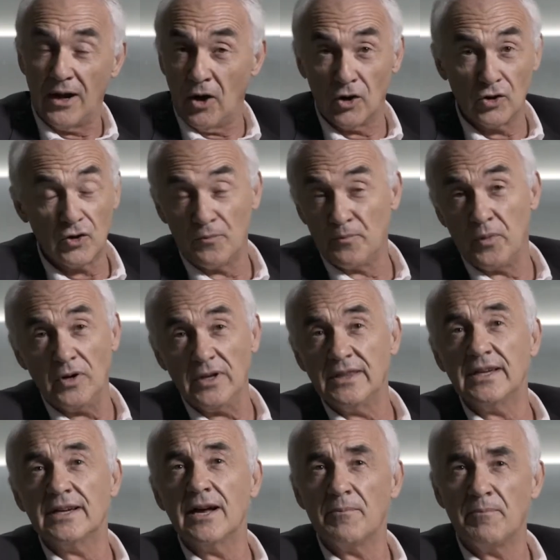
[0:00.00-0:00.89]
a lot of
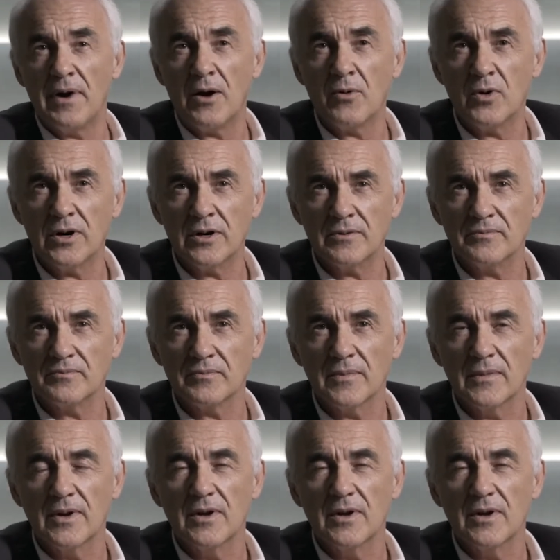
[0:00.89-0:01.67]
political power,